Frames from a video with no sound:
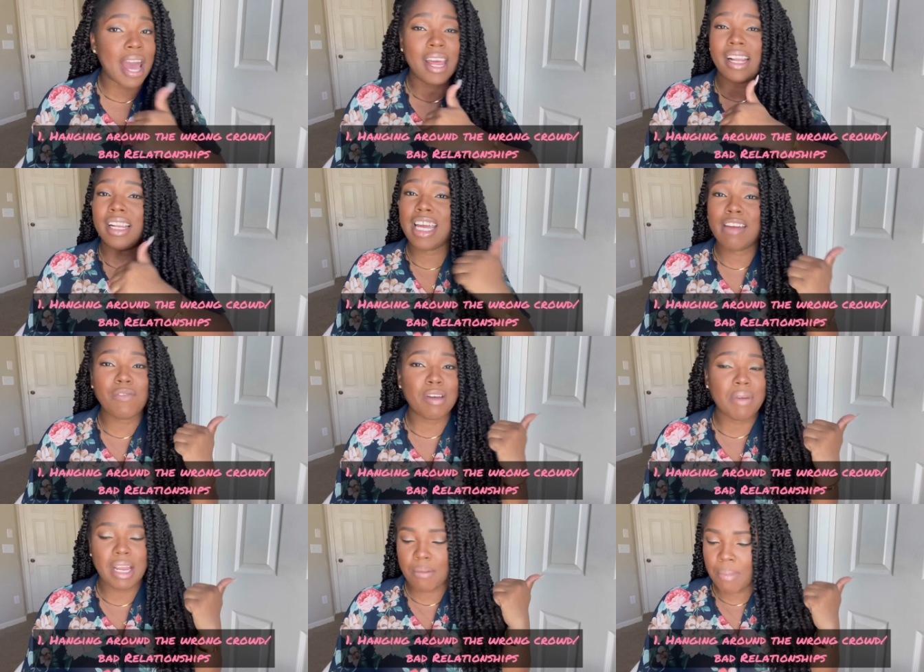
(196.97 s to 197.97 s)
got to leave
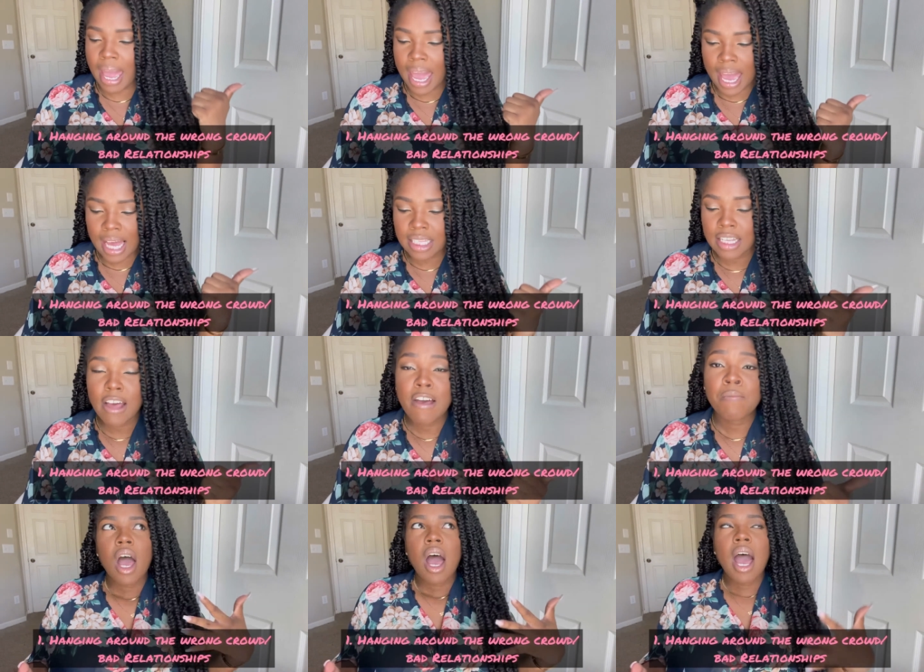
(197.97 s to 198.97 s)
them in the past
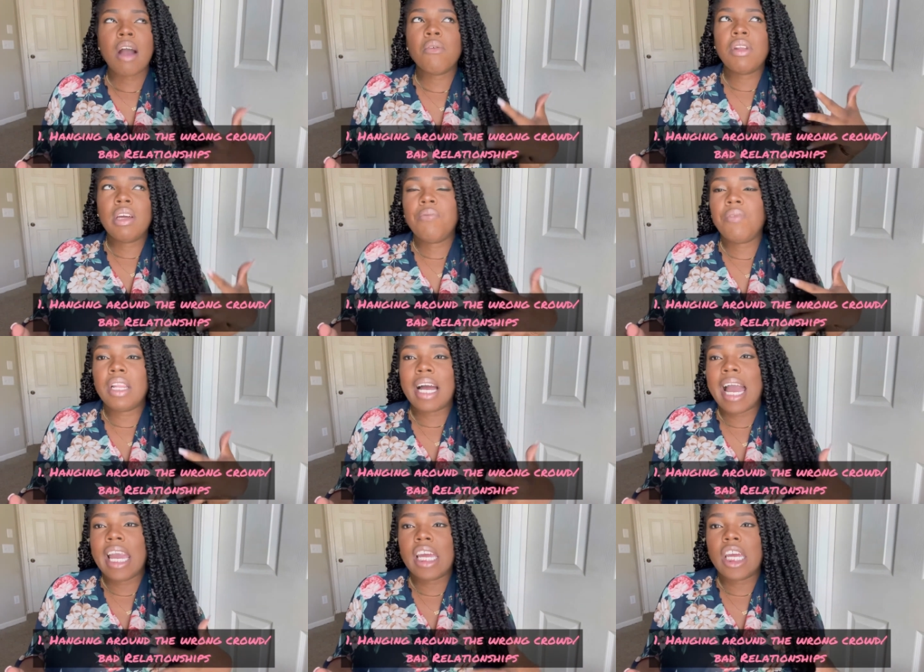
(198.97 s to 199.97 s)
I really feel
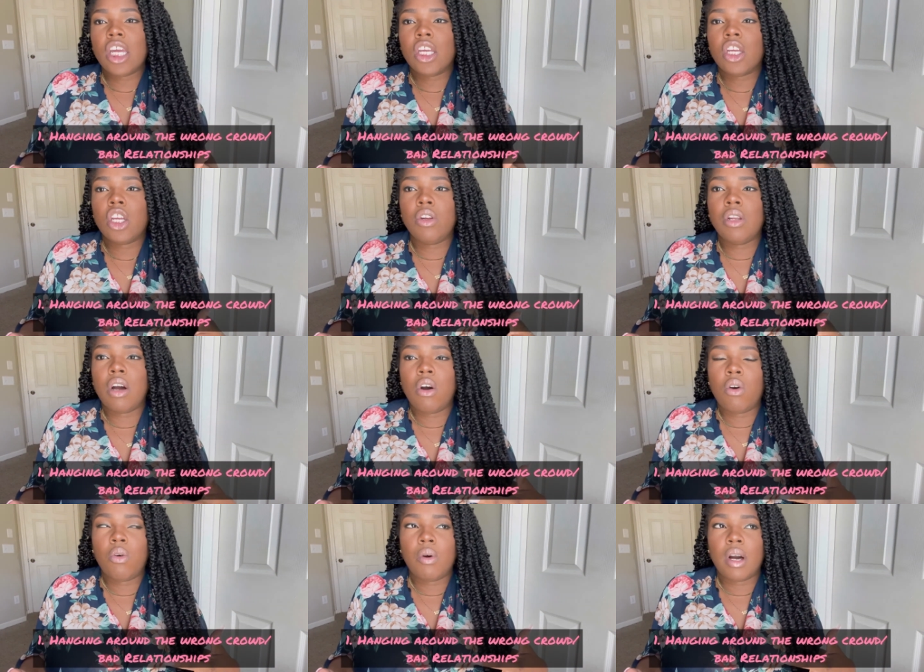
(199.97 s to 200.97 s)
like, you
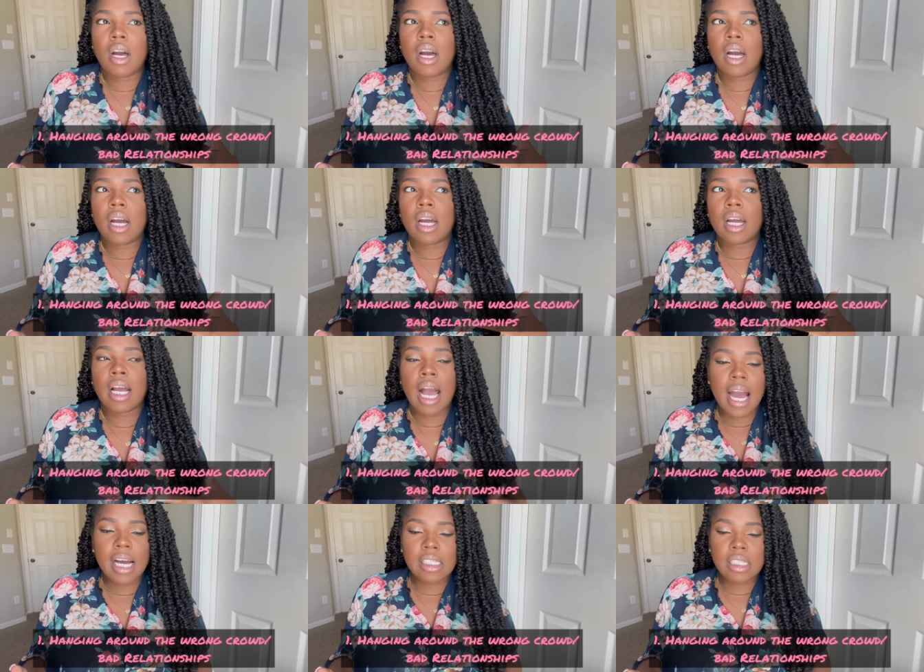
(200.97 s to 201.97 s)
know,
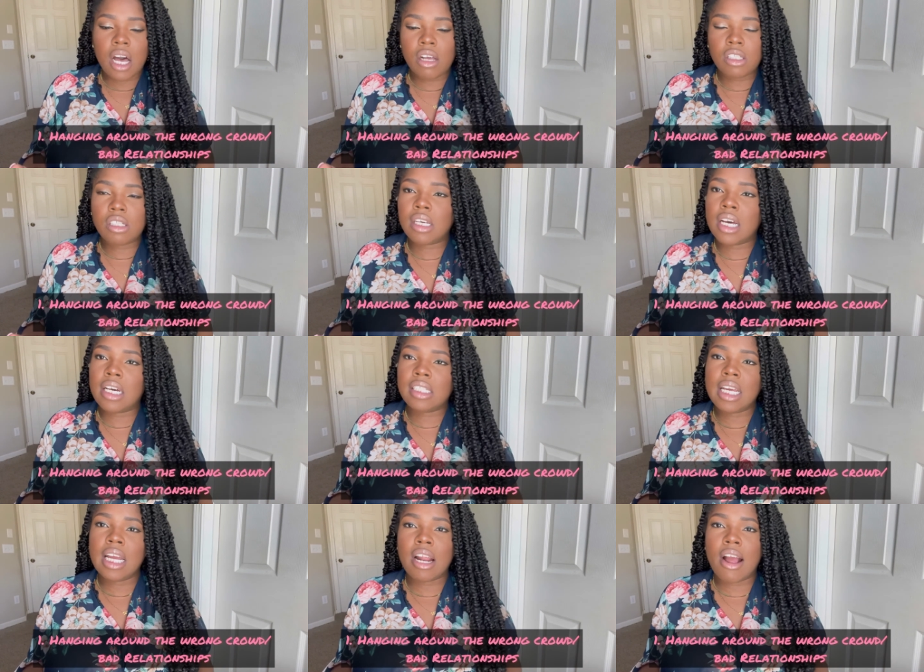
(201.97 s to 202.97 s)
God talked to us
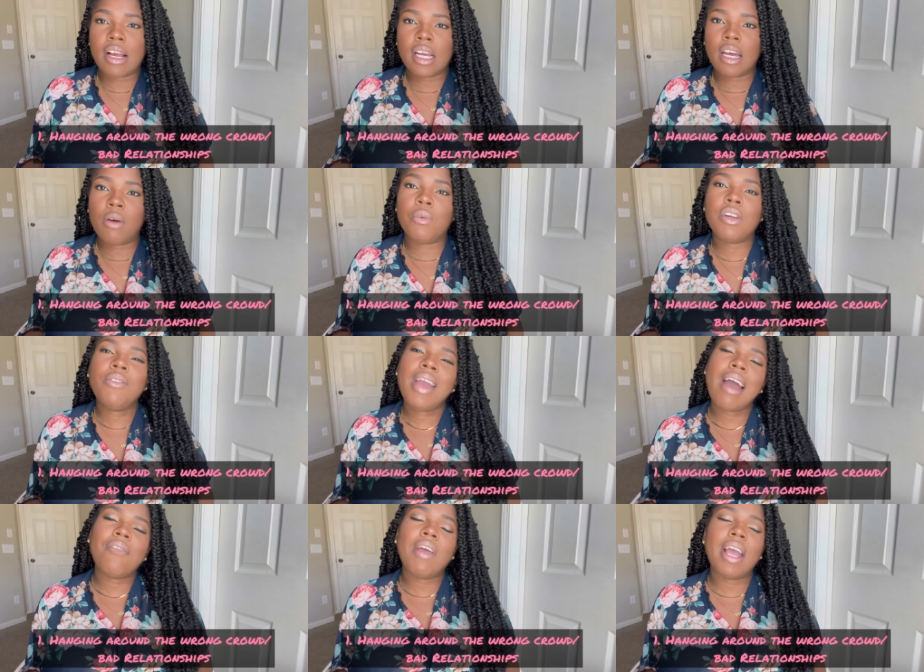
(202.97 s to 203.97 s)
in our gut. When you
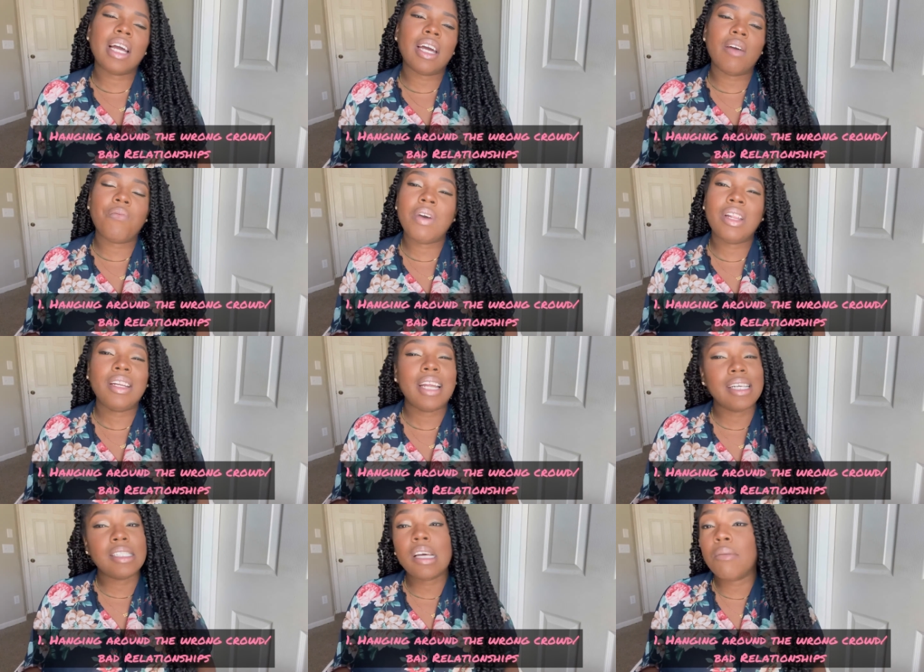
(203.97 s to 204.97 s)
have that gut feeling
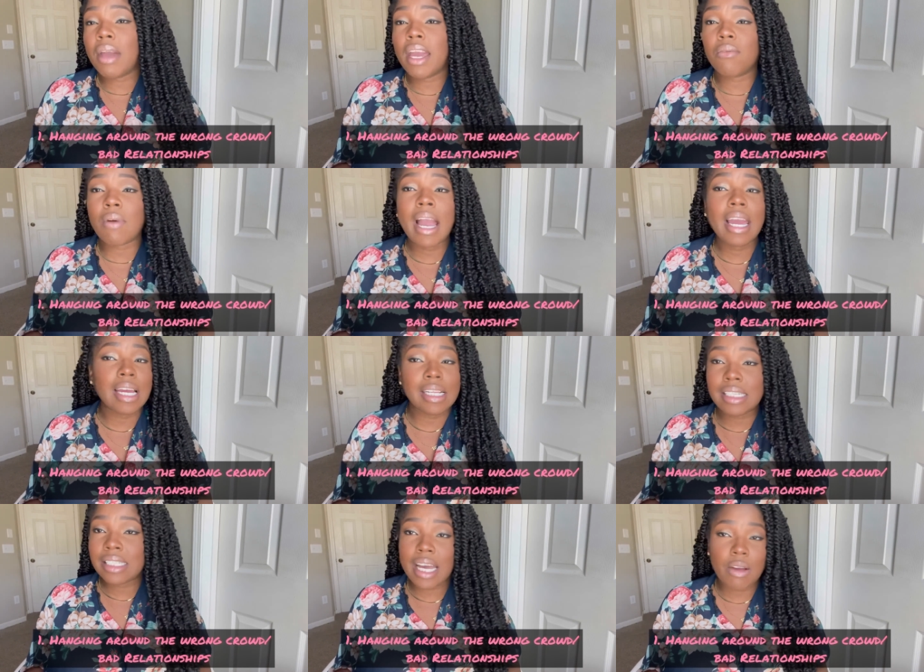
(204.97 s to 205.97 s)
that something ain't right and
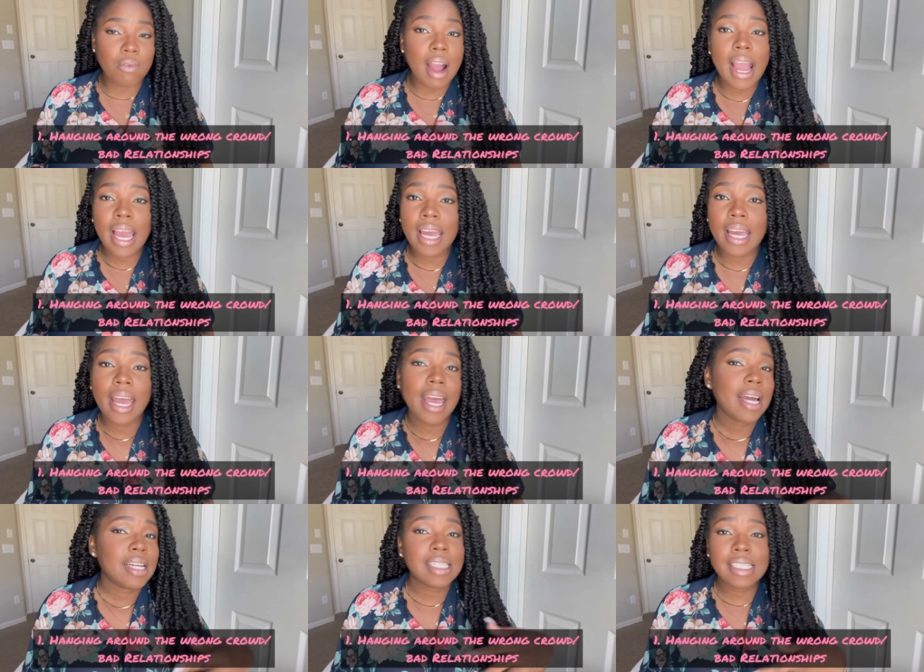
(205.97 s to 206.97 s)
this ain't right,
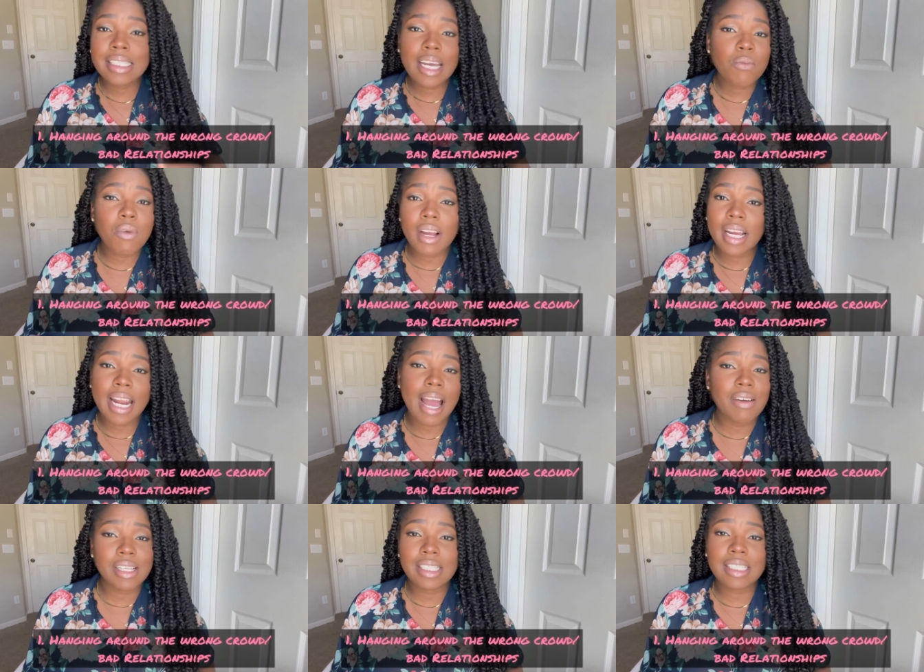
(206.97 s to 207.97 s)
this ain't working
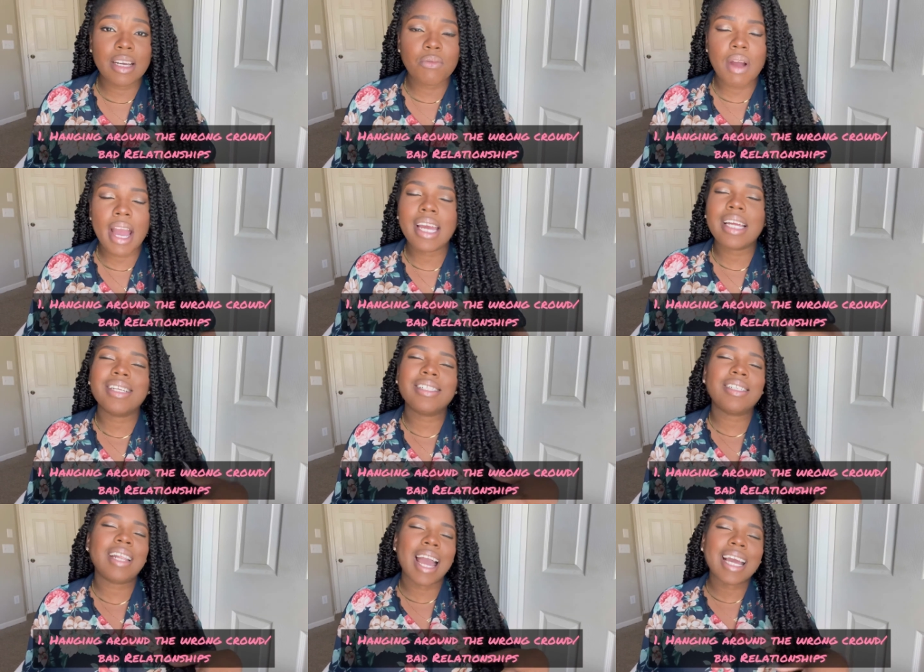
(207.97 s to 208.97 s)
out and this ain't right,
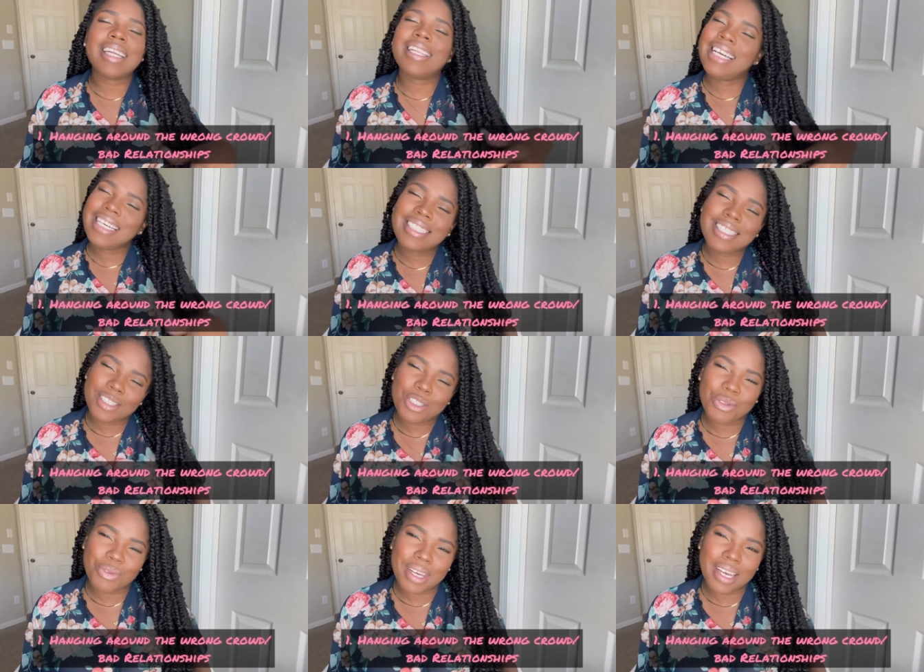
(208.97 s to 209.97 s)
like listen
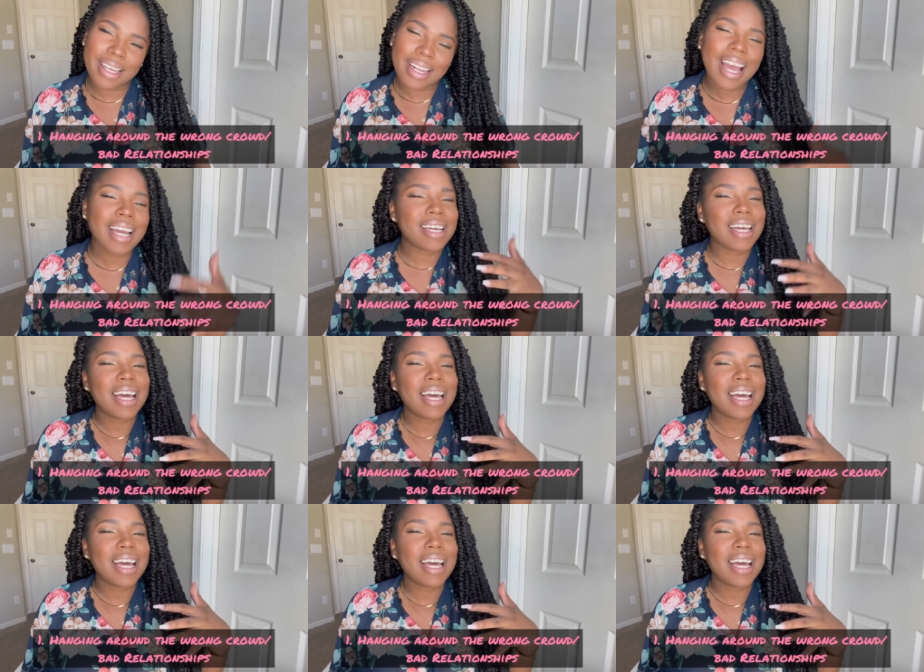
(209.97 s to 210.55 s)
to it. Like